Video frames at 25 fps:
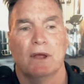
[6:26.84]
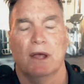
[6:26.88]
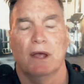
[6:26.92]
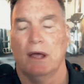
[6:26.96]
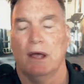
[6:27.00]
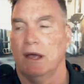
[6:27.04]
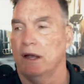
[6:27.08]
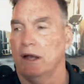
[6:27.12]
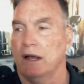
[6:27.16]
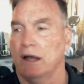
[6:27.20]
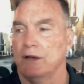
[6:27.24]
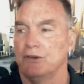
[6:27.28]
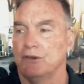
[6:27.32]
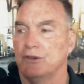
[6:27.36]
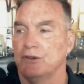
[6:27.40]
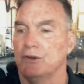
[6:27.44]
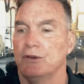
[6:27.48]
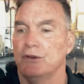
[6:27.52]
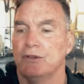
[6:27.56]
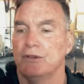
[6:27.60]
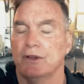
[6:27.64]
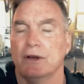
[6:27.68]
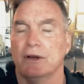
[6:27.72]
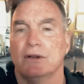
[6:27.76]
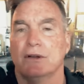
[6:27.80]
and I
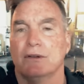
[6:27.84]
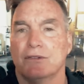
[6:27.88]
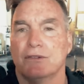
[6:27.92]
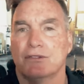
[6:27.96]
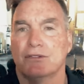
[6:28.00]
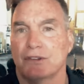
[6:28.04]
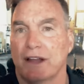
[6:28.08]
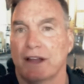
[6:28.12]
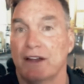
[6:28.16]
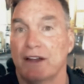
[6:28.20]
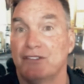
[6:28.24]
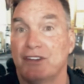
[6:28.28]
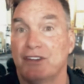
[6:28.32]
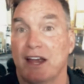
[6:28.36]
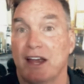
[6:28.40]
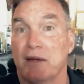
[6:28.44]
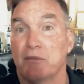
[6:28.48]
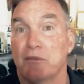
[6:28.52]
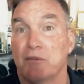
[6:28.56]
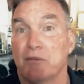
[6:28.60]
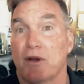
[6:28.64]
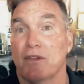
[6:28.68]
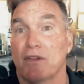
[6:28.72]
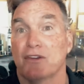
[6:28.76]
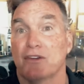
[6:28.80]
do the
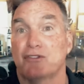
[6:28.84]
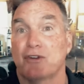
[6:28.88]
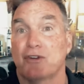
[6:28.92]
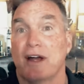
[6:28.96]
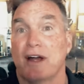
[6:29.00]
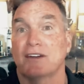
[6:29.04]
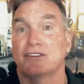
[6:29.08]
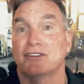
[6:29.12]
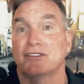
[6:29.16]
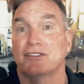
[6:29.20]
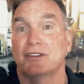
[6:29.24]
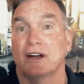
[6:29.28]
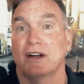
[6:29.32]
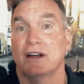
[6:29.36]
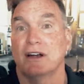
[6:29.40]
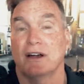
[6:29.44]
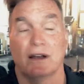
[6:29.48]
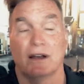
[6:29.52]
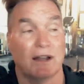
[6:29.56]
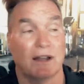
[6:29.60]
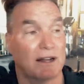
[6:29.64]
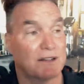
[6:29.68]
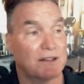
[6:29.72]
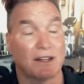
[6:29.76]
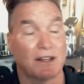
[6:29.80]
sledgehammer on the tractor tire.
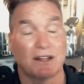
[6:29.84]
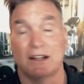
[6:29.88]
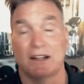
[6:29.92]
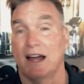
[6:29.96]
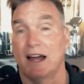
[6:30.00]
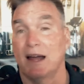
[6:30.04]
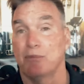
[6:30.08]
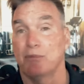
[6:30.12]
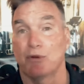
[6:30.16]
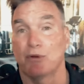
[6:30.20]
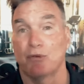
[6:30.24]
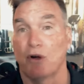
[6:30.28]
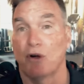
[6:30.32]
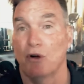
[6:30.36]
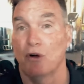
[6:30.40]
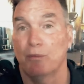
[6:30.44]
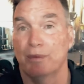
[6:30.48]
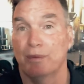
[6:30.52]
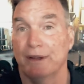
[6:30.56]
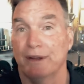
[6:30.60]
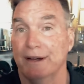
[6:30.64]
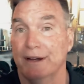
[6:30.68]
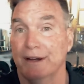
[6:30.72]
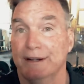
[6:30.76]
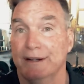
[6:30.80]
I like to climb the
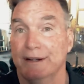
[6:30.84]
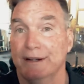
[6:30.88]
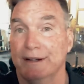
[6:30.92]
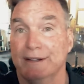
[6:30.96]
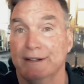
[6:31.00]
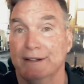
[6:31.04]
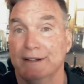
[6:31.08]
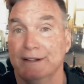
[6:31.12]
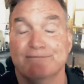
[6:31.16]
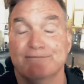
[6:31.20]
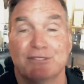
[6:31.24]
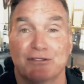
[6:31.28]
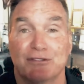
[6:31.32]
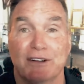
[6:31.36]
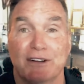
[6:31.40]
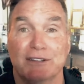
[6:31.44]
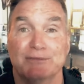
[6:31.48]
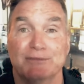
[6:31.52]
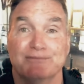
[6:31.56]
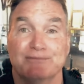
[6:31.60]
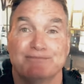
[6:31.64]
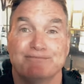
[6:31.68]
rope. Yeah, it's fun.